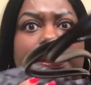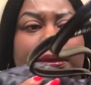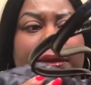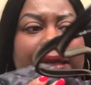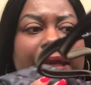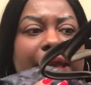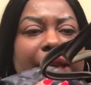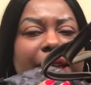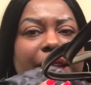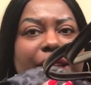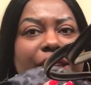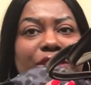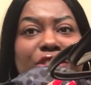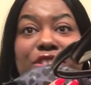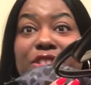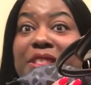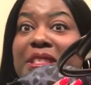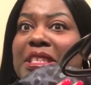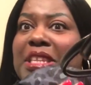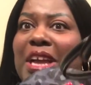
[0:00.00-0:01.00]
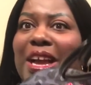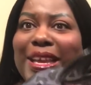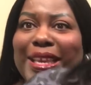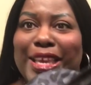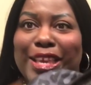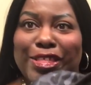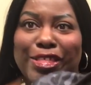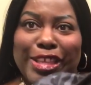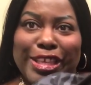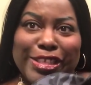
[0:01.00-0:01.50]
yeah, just
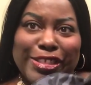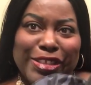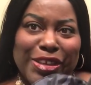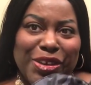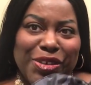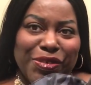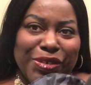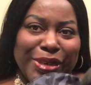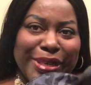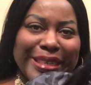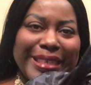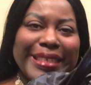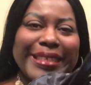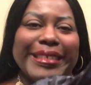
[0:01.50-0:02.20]
knocking things over.